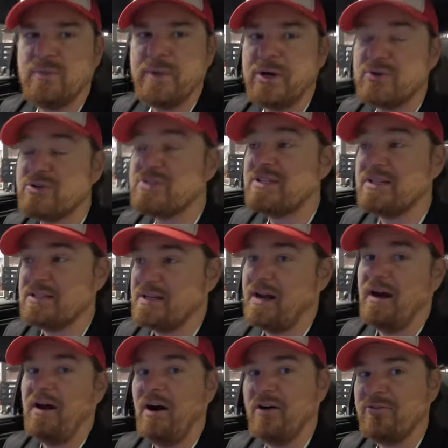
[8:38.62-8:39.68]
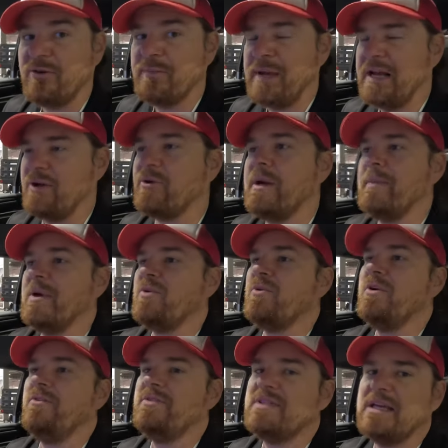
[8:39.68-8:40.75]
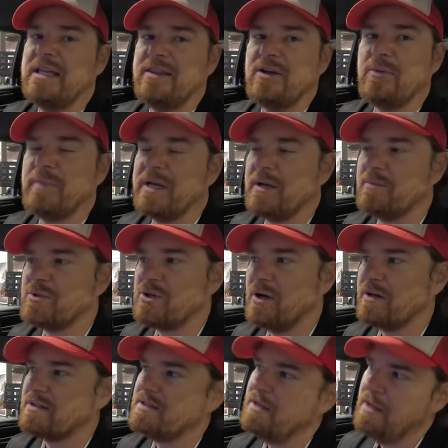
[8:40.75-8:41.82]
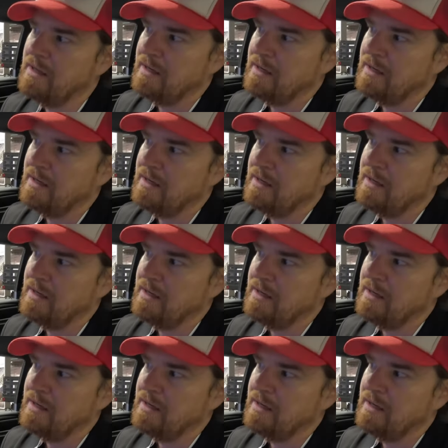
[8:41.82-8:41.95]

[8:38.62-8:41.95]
Motors does not offer panoramic roofs in their pickup trucks.